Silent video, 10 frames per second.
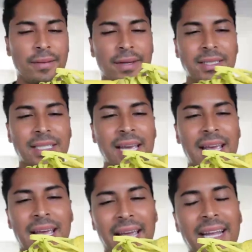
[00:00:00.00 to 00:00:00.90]
because
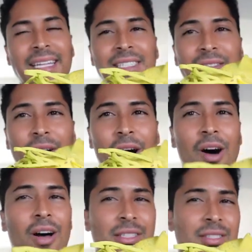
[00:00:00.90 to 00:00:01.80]
it is
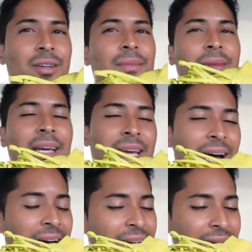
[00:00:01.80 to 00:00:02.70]
awesome. Like,
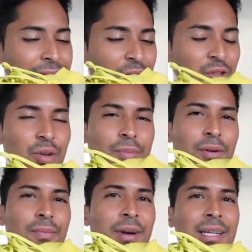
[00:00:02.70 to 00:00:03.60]
I am super
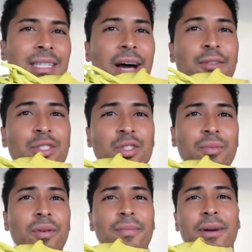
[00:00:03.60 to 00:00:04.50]
impressed. I was
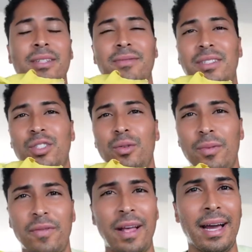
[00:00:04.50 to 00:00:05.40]
super impressed with the
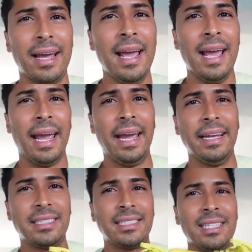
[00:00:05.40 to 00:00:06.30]
Superfly
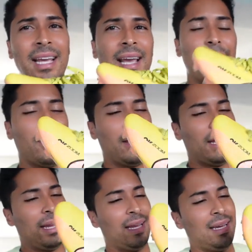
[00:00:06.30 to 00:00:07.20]
8s,
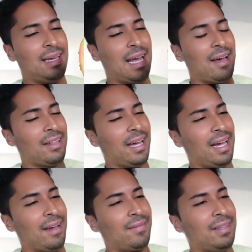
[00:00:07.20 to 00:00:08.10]
but now that I
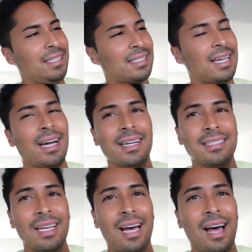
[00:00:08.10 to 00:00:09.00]
have these
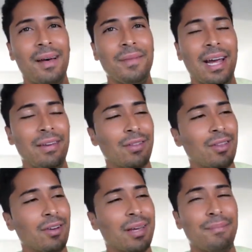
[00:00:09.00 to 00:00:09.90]
guys, I'm not even
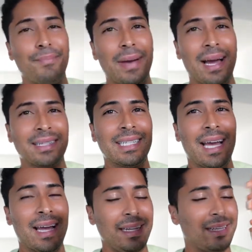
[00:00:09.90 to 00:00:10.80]
looking back to
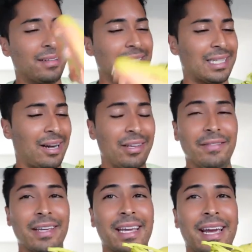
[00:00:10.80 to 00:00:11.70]
any cleats. I don't
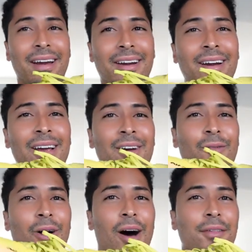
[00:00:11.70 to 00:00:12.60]
even care
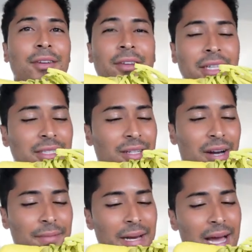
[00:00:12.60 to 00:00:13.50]
what other cleats are
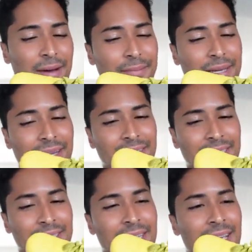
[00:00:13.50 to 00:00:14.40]
coming out,
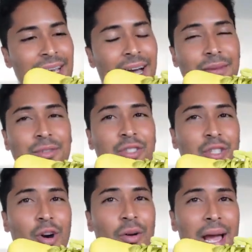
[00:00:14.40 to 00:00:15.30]
because I'm
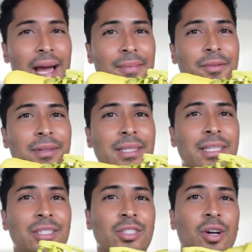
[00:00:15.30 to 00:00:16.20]
so happy with
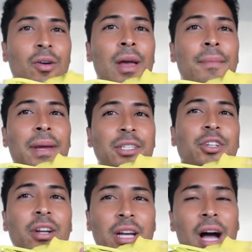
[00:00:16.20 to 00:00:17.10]
these. So make
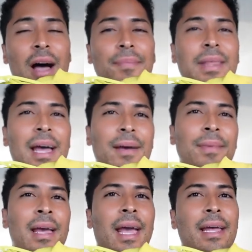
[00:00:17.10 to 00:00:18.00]
sure to cop them,
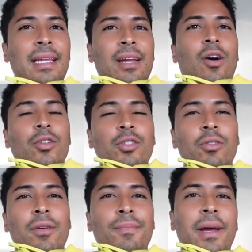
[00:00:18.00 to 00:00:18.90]
and then I'll do
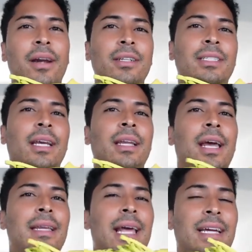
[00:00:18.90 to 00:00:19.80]
a comparison
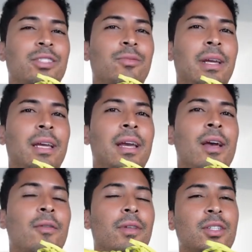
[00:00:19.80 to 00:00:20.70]
next week
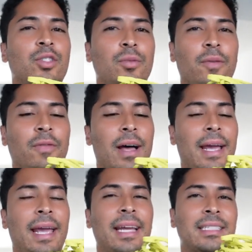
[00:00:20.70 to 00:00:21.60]
with the
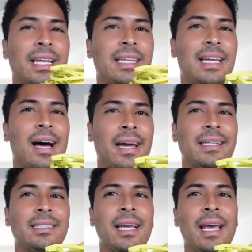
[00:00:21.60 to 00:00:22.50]
Superfly 8s and
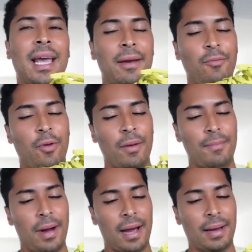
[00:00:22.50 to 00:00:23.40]
9s and what
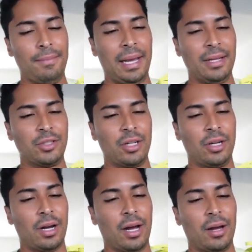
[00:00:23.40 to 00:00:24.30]
my
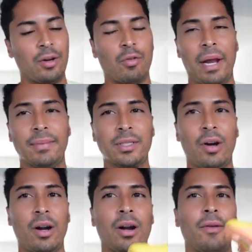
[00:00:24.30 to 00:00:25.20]
major gripes
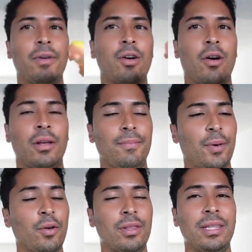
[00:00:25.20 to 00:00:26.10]
are regarding
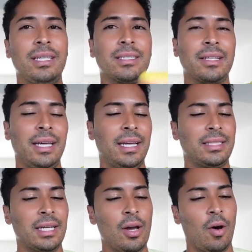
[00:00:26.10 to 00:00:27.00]
both of these
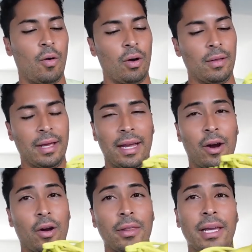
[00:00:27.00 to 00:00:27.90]
cleats, or like,
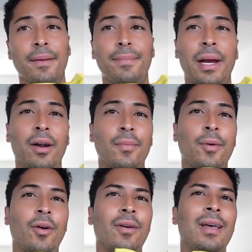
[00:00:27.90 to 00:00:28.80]
are they
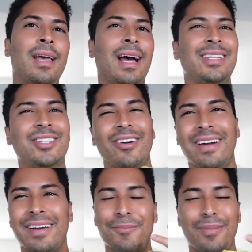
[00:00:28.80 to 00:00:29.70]
comparable? As you
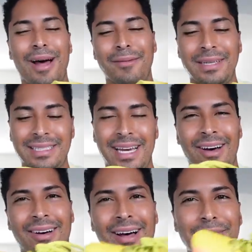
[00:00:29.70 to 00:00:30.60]
already can probably
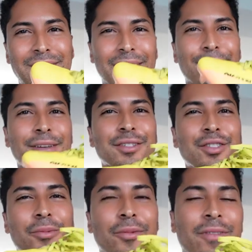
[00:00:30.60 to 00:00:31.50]
tell, I'm definitely a
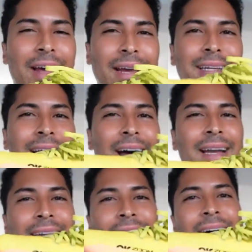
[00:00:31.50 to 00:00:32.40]
Superfly
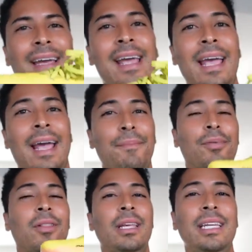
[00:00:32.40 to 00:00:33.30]
9 guy. And
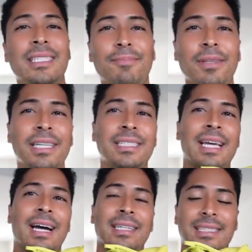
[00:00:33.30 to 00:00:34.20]
please, please
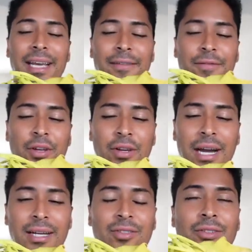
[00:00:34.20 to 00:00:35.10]
guys, if you
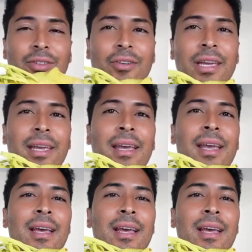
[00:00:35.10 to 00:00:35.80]
guys are looking